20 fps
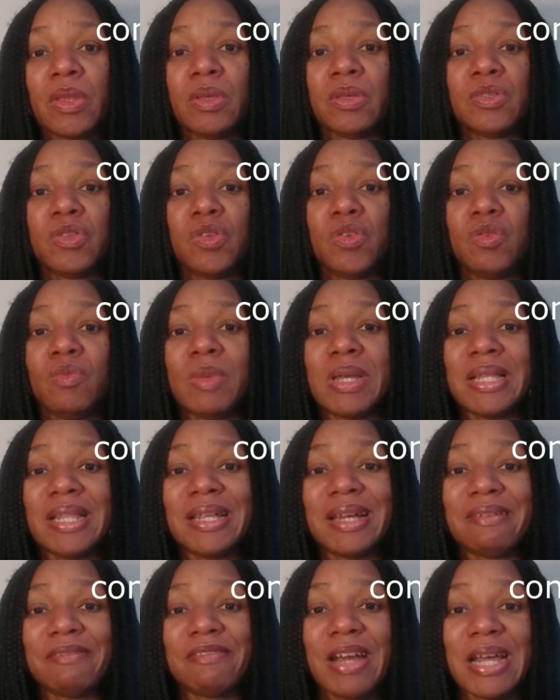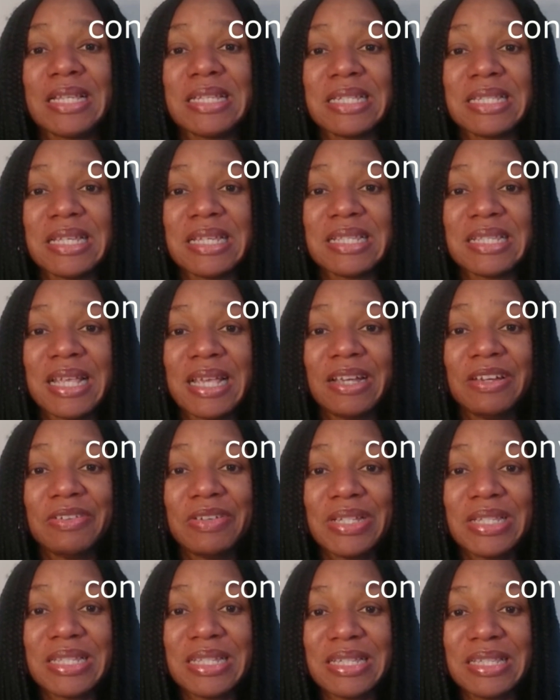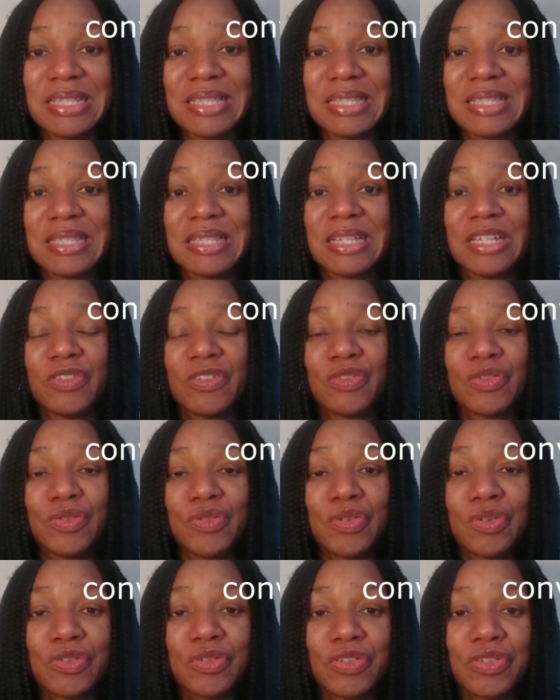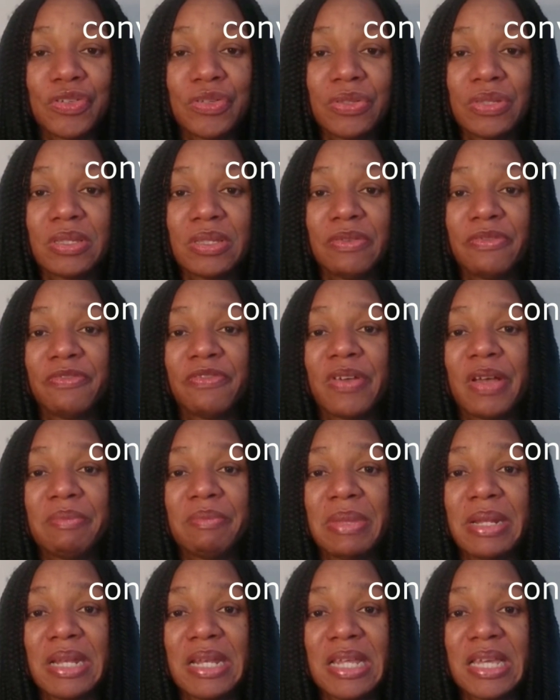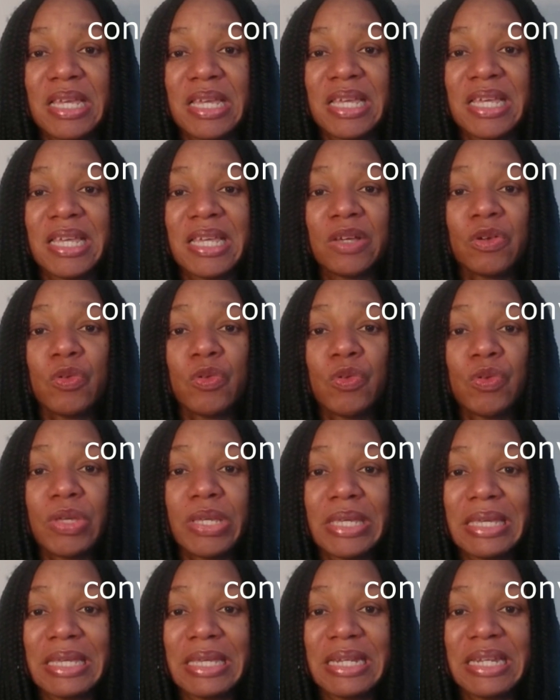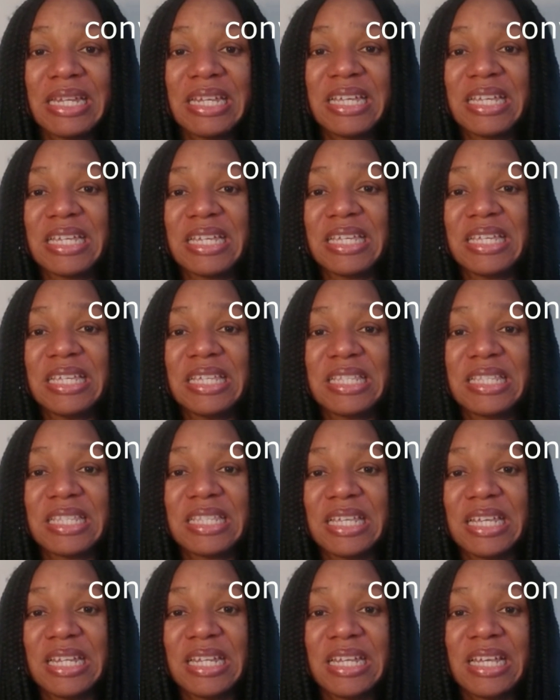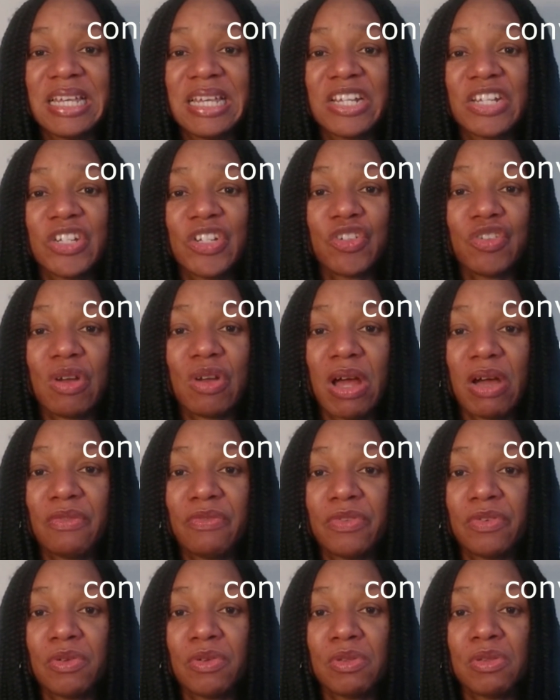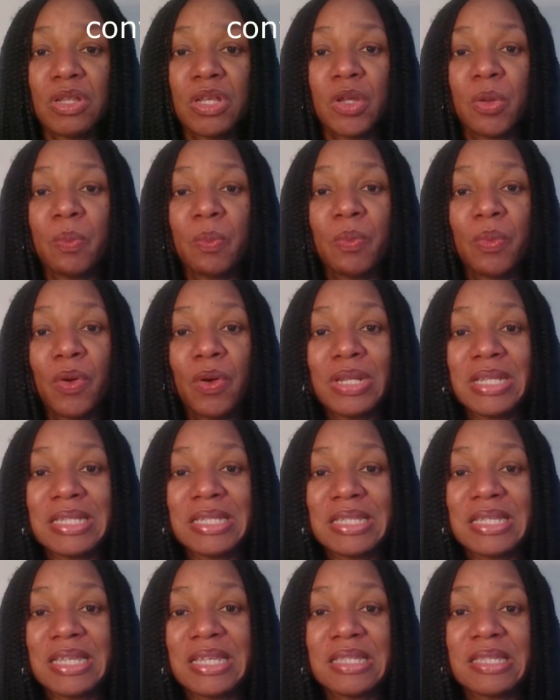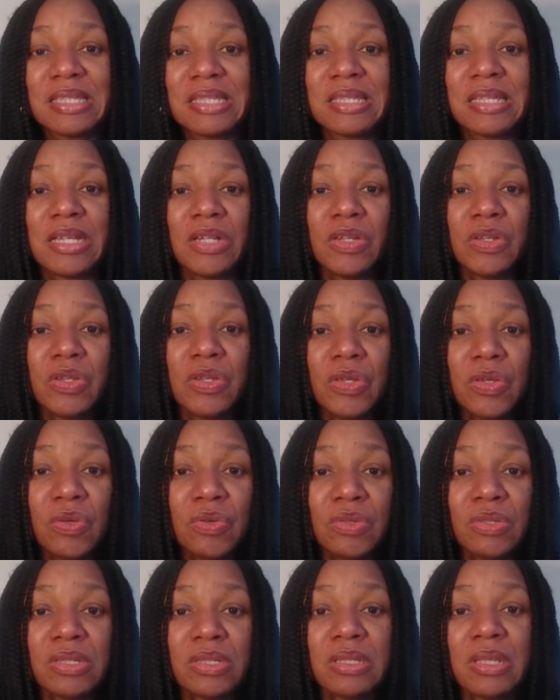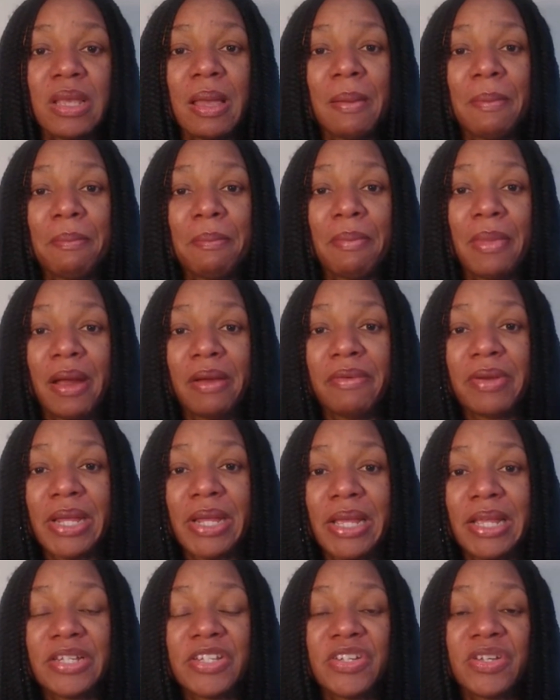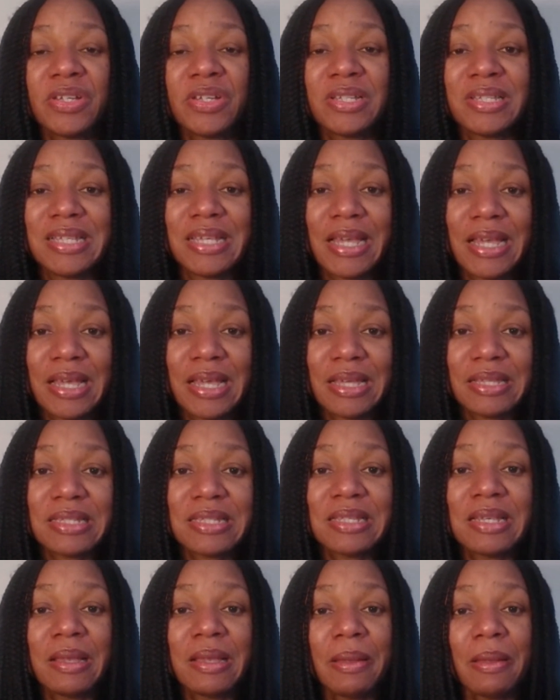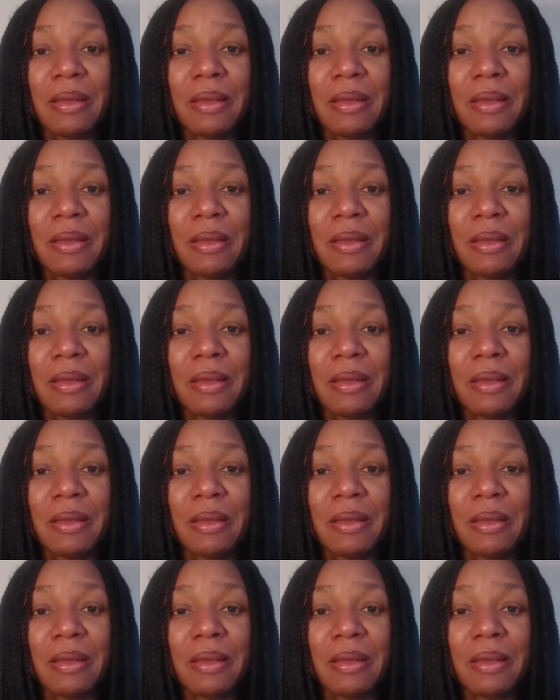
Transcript: So you might write things like greetings, introduction, family, cooking, eating, travel, politics, news, marriage, death,